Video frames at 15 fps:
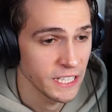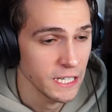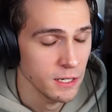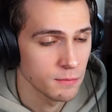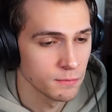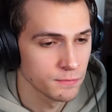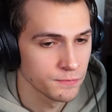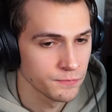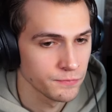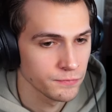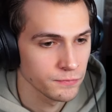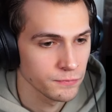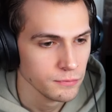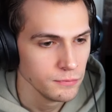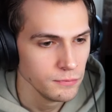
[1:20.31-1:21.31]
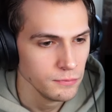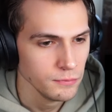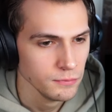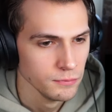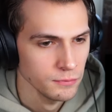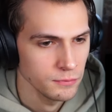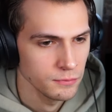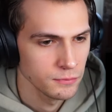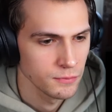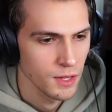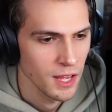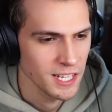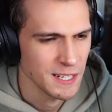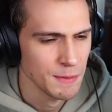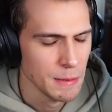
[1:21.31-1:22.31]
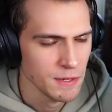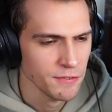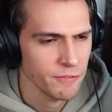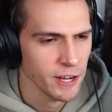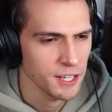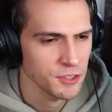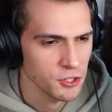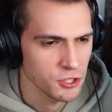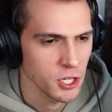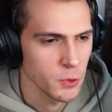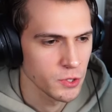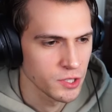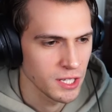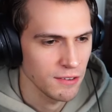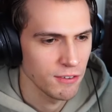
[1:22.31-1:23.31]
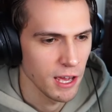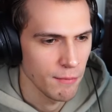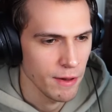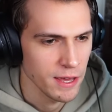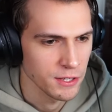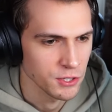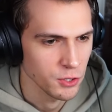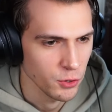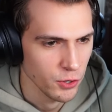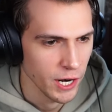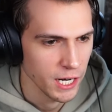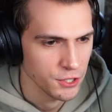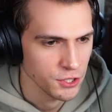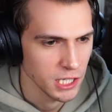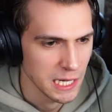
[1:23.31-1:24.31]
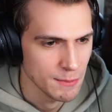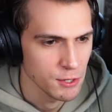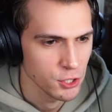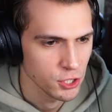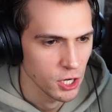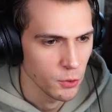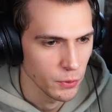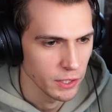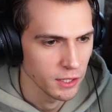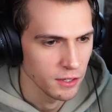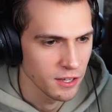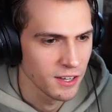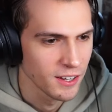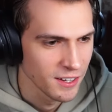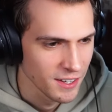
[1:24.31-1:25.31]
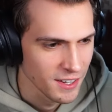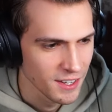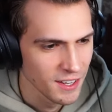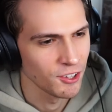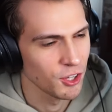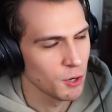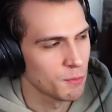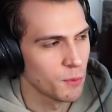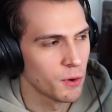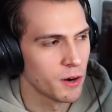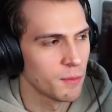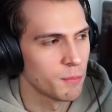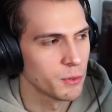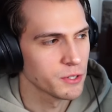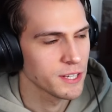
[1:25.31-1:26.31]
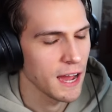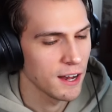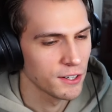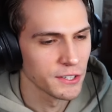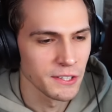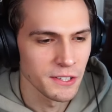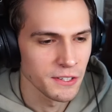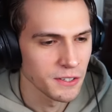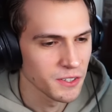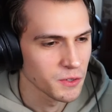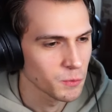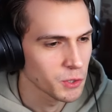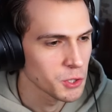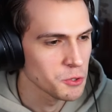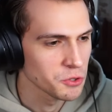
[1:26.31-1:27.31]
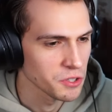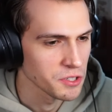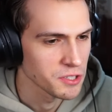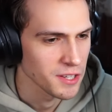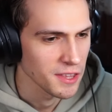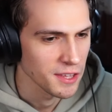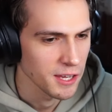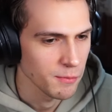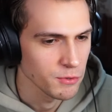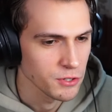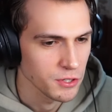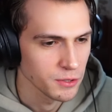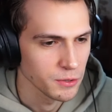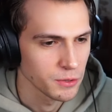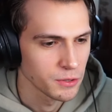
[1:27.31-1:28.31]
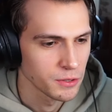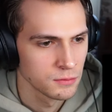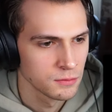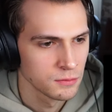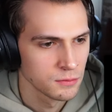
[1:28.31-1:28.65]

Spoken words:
Damn. Sometimes I forget the show is TVMA, so they're actually going to be showing a little more brutality than we usually see in the MCU.